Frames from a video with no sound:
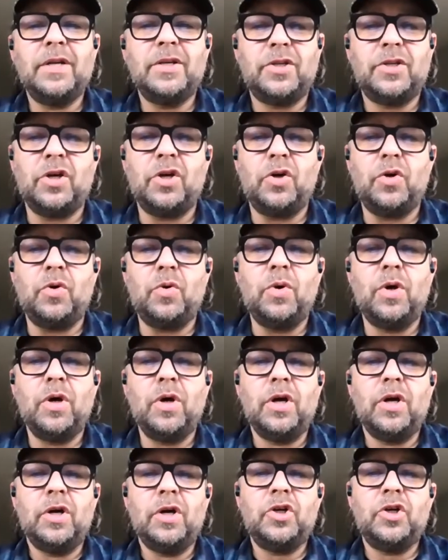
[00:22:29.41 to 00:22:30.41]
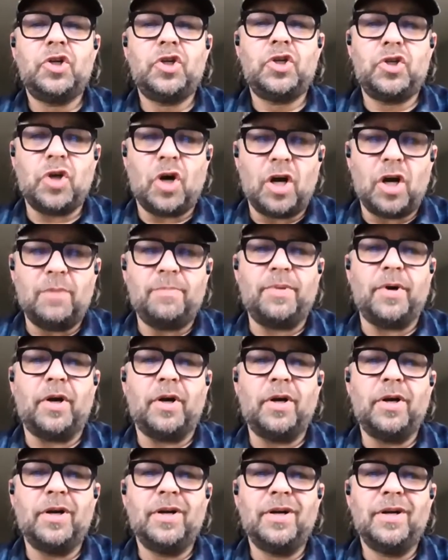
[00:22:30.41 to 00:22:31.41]
2
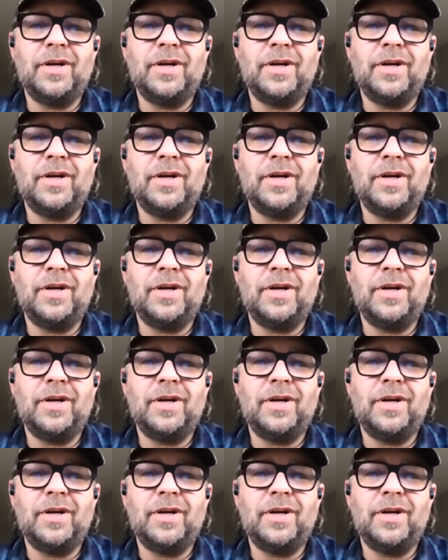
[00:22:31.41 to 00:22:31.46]
sharper